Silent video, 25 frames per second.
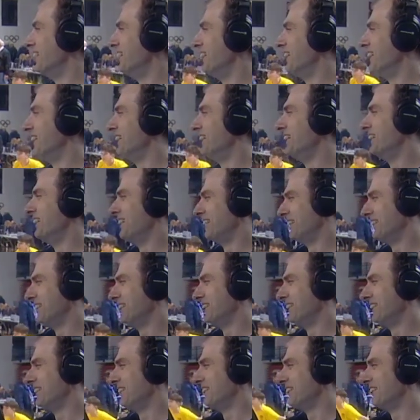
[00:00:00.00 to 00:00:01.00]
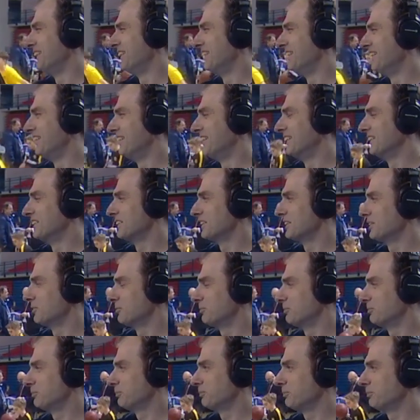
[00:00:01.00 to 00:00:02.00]

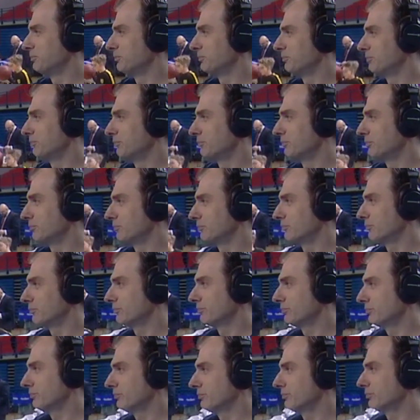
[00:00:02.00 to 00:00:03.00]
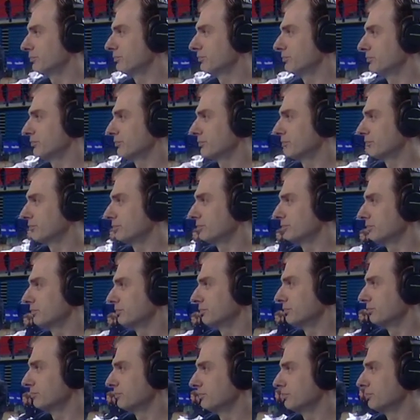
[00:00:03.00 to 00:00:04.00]

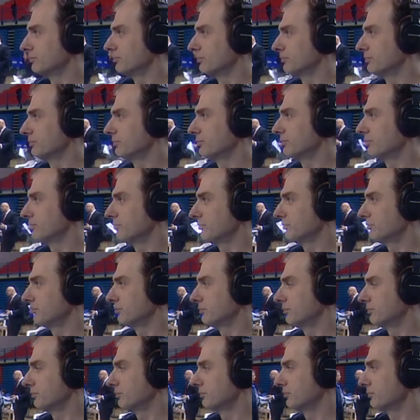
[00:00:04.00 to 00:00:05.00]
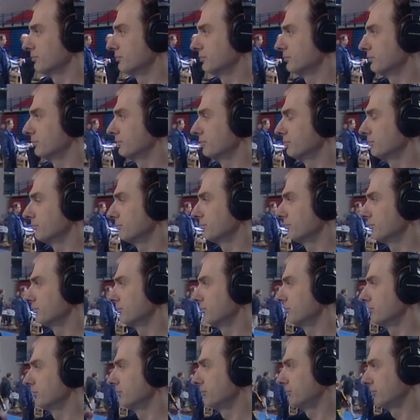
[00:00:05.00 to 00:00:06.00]

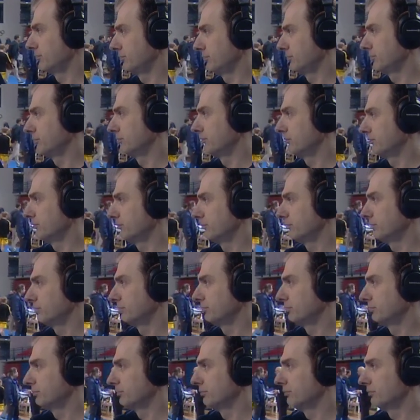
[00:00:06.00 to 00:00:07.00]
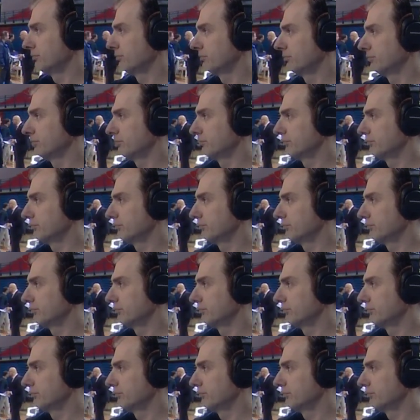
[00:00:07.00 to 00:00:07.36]
[no speech]